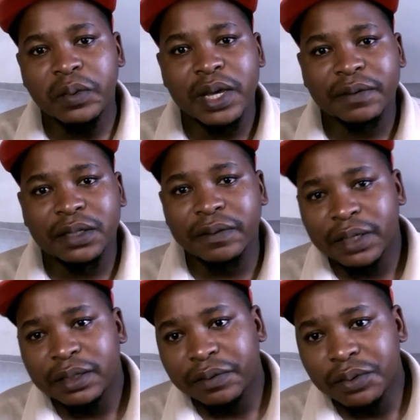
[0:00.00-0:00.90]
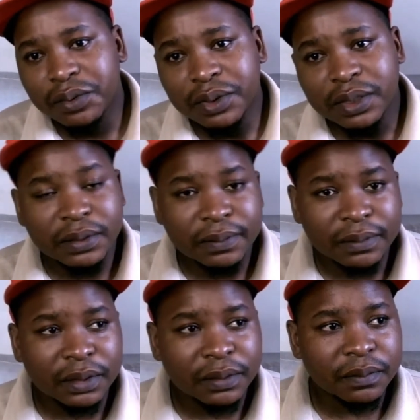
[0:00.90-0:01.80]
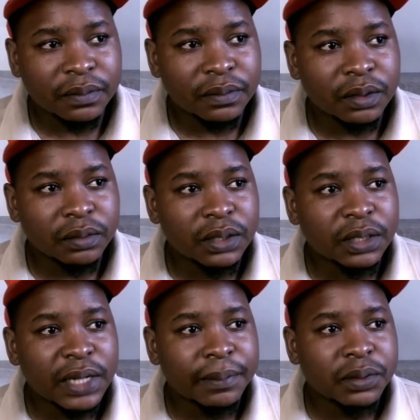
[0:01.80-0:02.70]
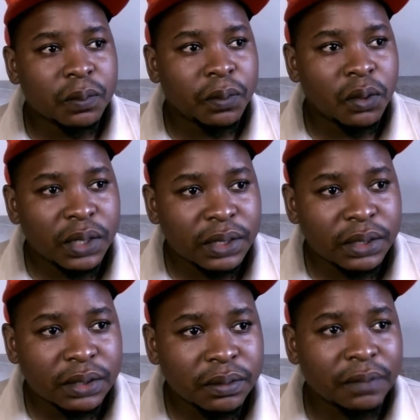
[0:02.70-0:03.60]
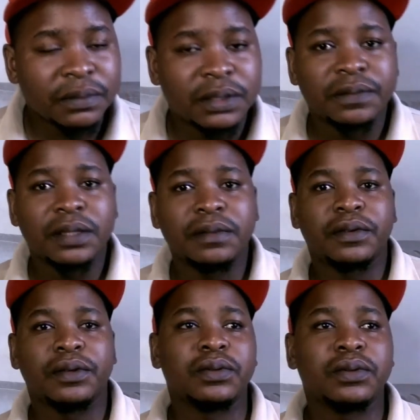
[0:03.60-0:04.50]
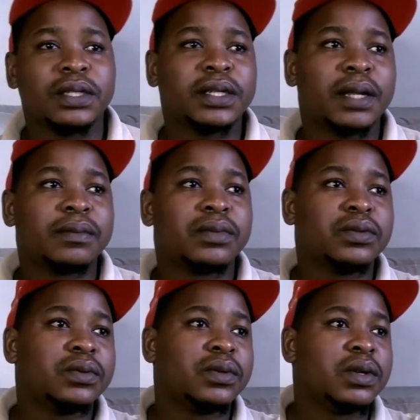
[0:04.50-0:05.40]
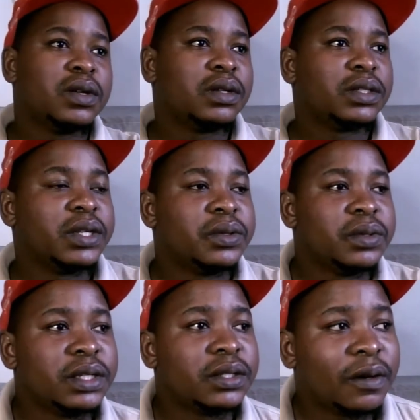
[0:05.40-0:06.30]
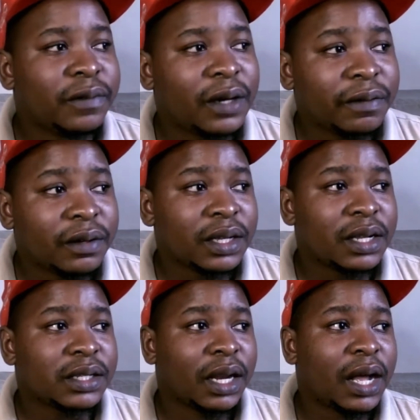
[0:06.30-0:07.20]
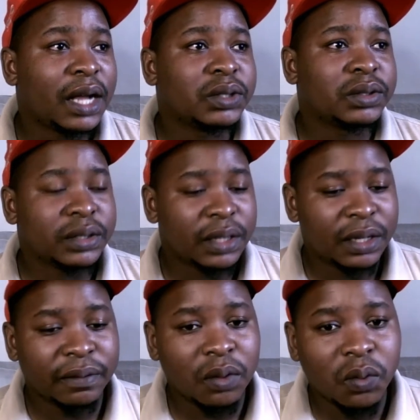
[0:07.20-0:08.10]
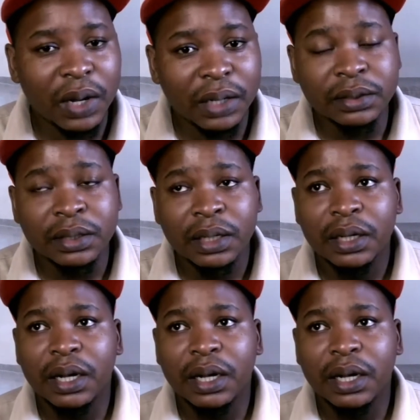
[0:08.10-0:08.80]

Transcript: We have different views when it comes to borders. We have different views when it comes to the unity of Africa as large, having one